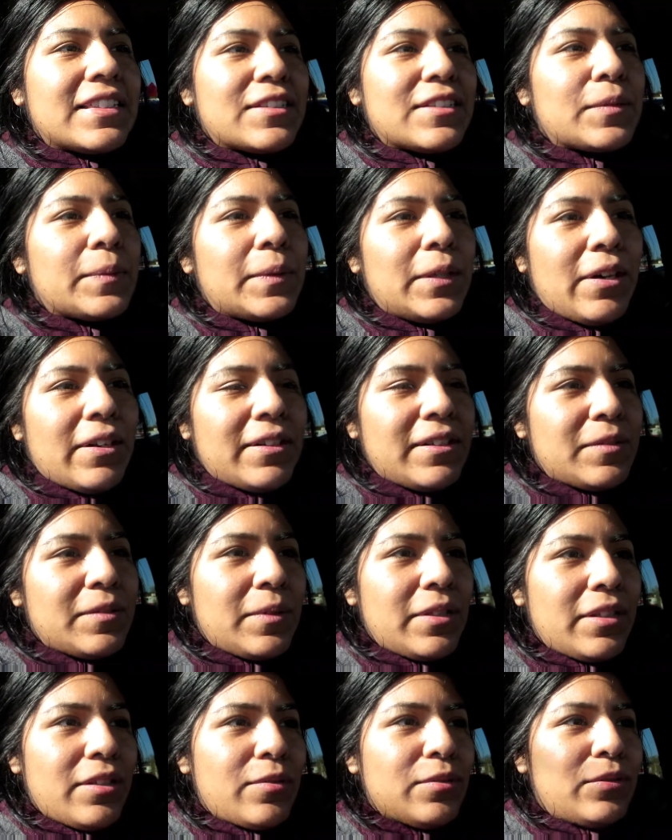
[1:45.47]
to be honest
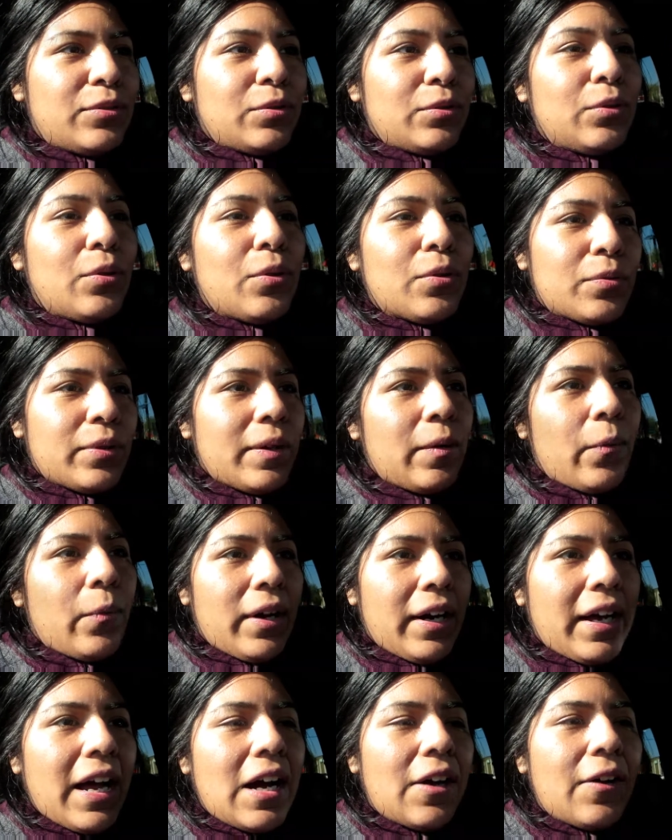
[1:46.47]
with you, to go and
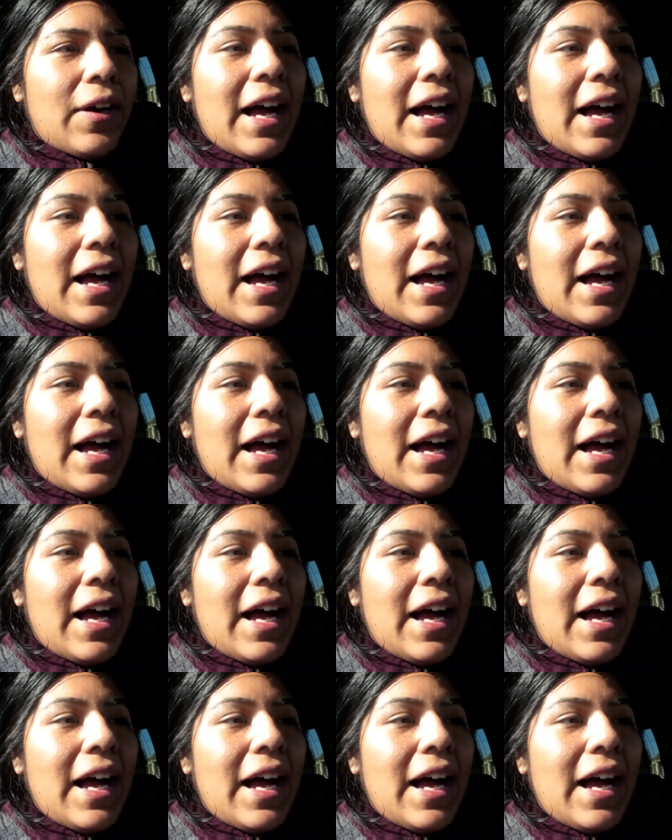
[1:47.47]
work out.